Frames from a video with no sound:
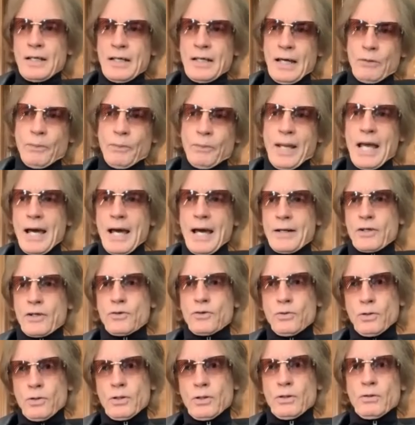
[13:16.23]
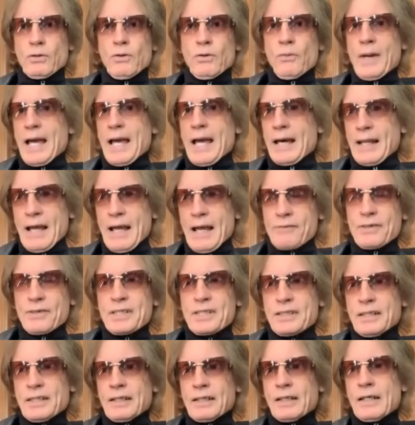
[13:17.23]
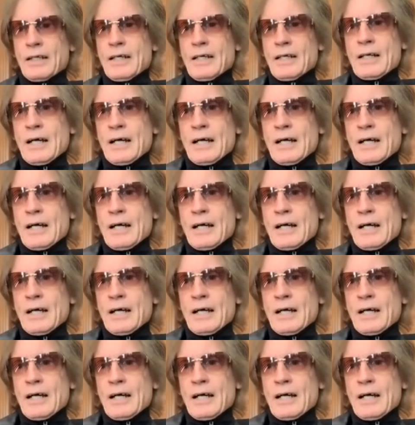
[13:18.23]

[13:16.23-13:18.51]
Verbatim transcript: and we had a crew and we had everything,